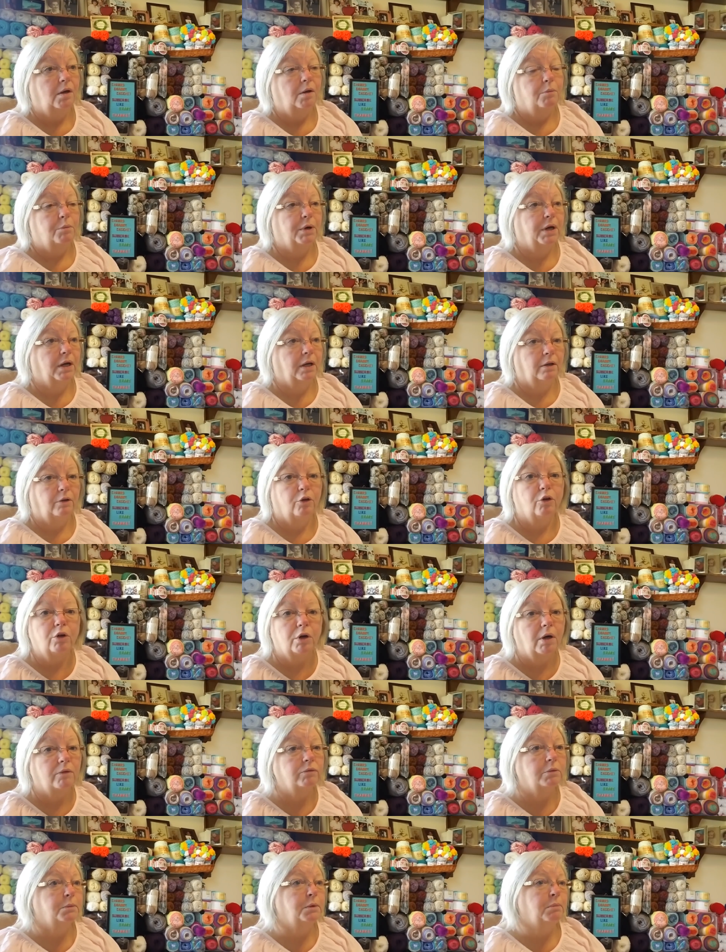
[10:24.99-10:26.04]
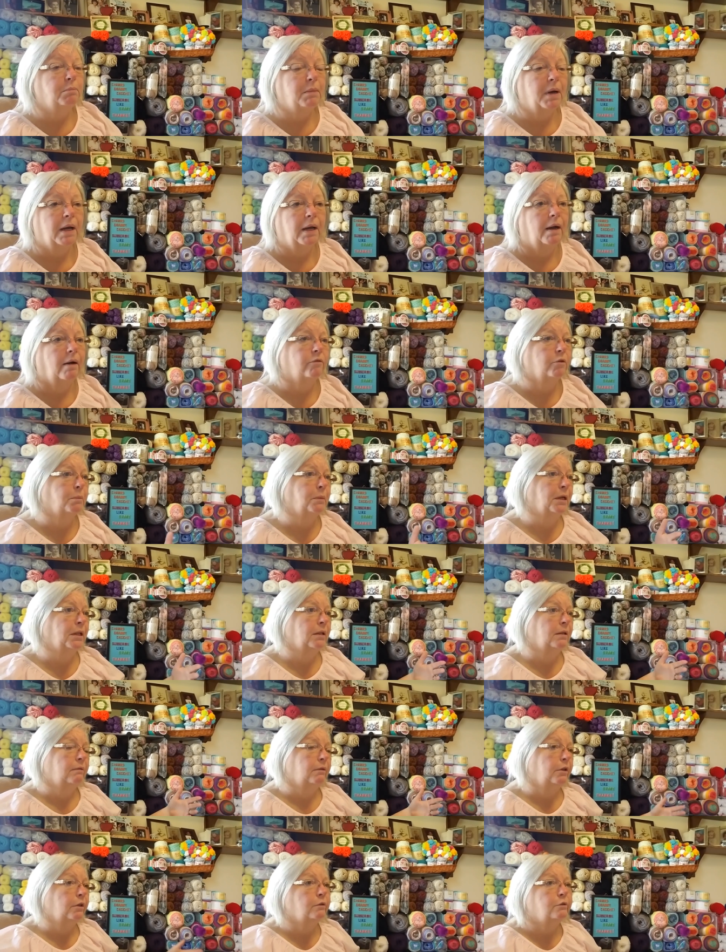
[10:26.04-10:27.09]
by your government, my government,
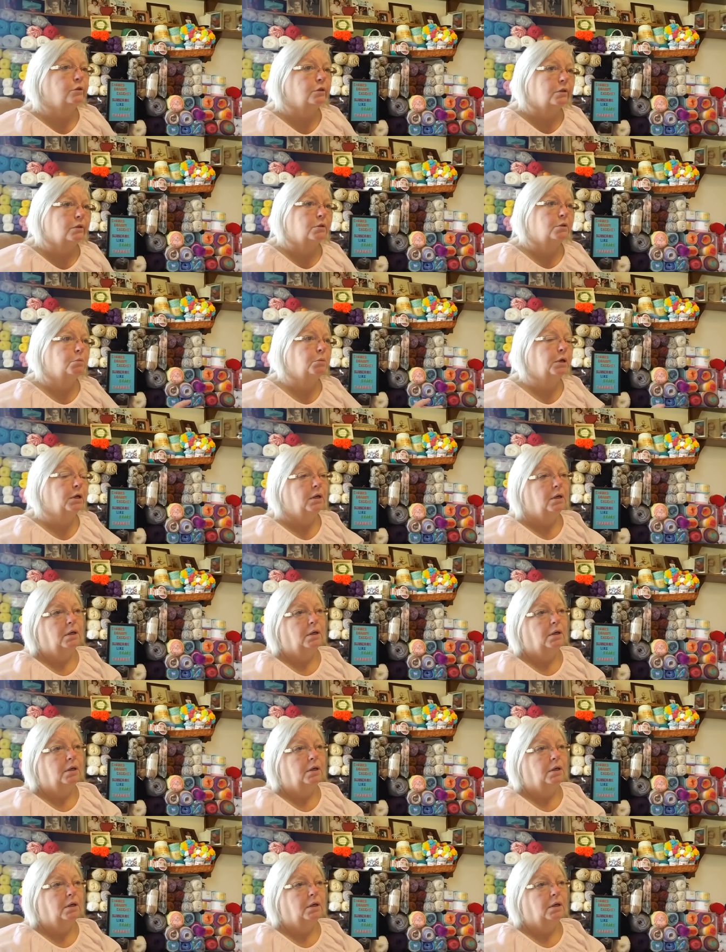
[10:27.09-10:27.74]
YouTube,